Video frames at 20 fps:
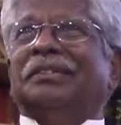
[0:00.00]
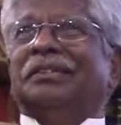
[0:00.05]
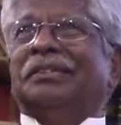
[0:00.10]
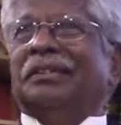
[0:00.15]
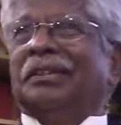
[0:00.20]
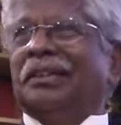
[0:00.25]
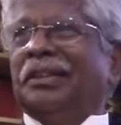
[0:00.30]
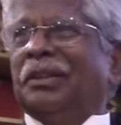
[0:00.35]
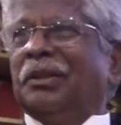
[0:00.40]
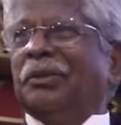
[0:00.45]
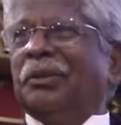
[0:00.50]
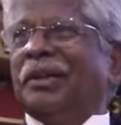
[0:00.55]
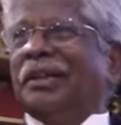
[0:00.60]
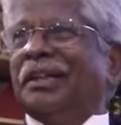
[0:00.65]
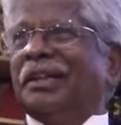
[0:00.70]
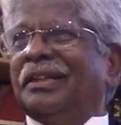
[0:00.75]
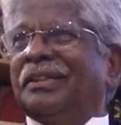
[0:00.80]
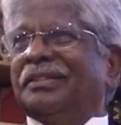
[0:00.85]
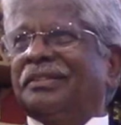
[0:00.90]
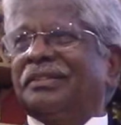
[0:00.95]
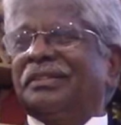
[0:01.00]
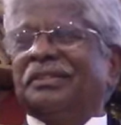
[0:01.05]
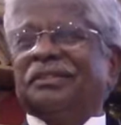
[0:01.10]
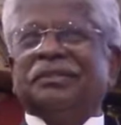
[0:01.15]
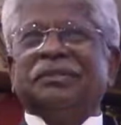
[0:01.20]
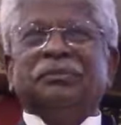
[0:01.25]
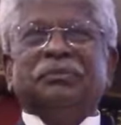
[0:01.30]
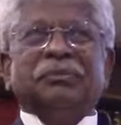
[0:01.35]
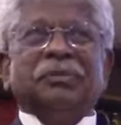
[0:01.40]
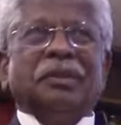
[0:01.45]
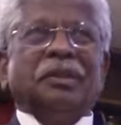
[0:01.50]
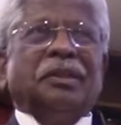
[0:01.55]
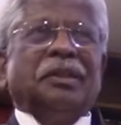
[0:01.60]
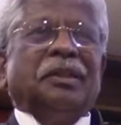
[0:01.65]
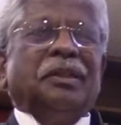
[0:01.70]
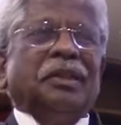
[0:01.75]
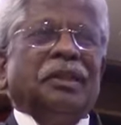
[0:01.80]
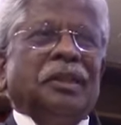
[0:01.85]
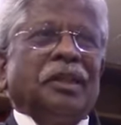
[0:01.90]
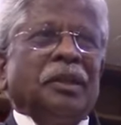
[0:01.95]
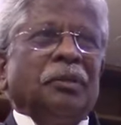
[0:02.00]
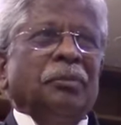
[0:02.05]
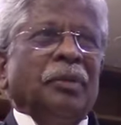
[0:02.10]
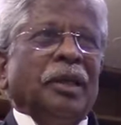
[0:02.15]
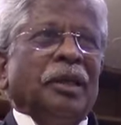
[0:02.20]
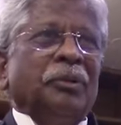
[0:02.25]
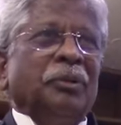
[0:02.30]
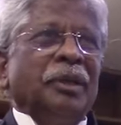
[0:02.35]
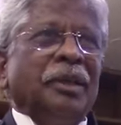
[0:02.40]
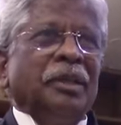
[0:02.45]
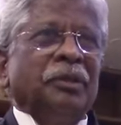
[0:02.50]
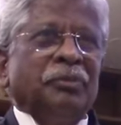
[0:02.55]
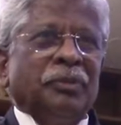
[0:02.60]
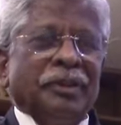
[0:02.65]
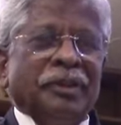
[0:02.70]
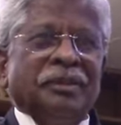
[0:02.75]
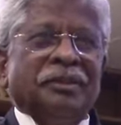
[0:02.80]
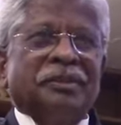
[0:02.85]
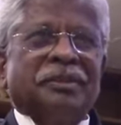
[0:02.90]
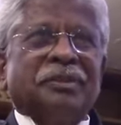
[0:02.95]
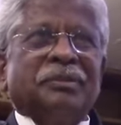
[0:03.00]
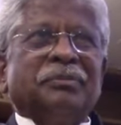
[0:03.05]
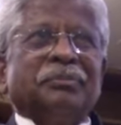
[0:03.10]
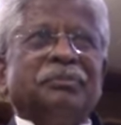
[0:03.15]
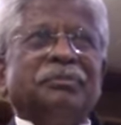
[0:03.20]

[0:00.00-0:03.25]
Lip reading: senior advocates, and my advocate friends.